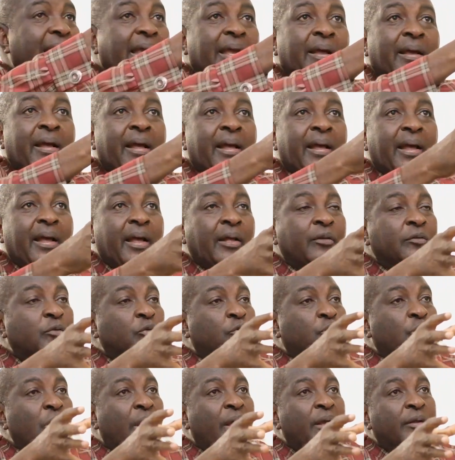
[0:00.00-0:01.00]
a, a,
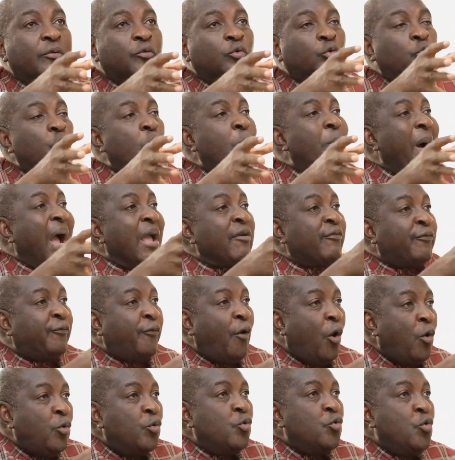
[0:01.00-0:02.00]
a, two by
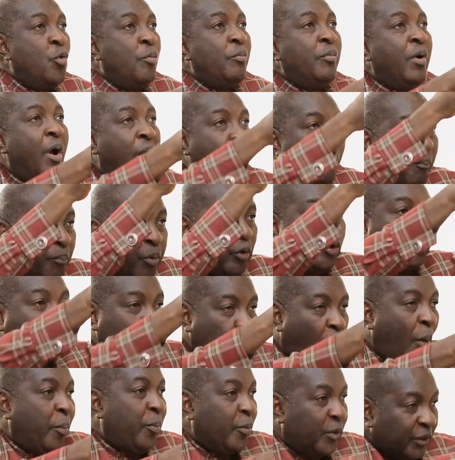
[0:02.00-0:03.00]
four room
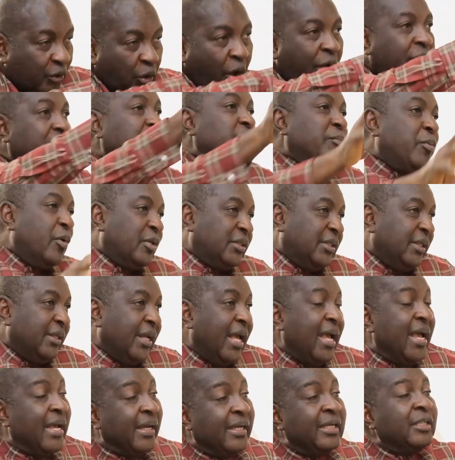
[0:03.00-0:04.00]
bookshop with all his books.
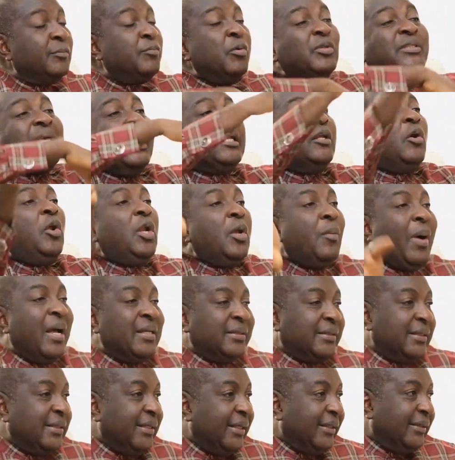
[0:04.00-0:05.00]
His books are the only
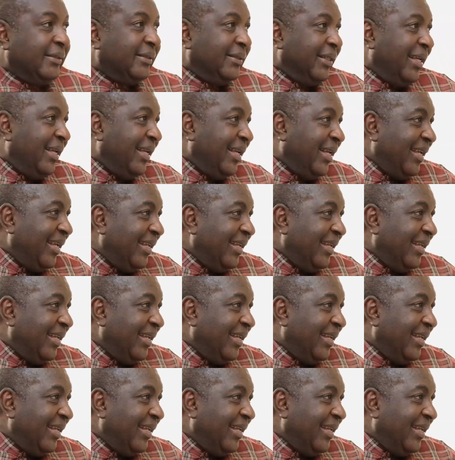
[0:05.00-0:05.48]
ones in it. Yeah.